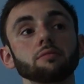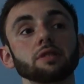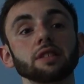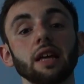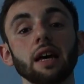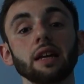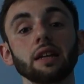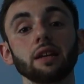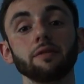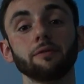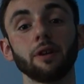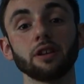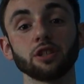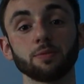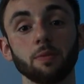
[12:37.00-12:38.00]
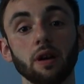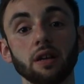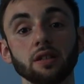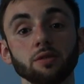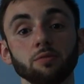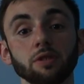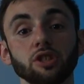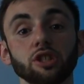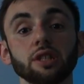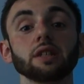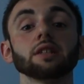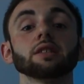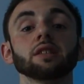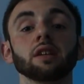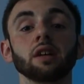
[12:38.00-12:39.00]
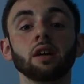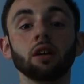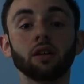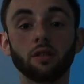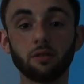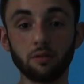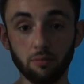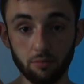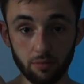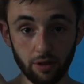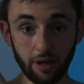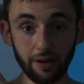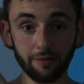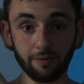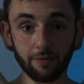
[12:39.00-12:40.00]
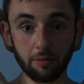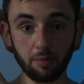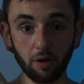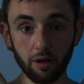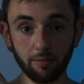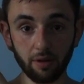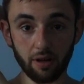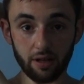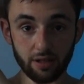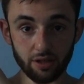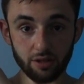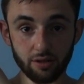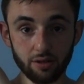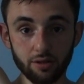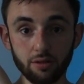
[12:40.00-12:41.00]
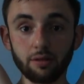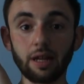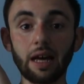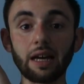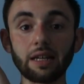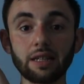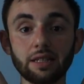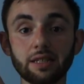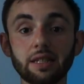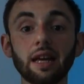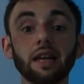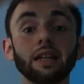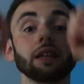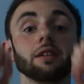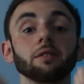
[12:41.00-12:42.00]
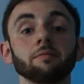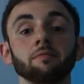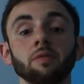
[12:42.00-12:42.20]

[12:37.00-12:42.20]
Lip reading: standing French press, which is, you have the bar behind you, you do that and you're standing.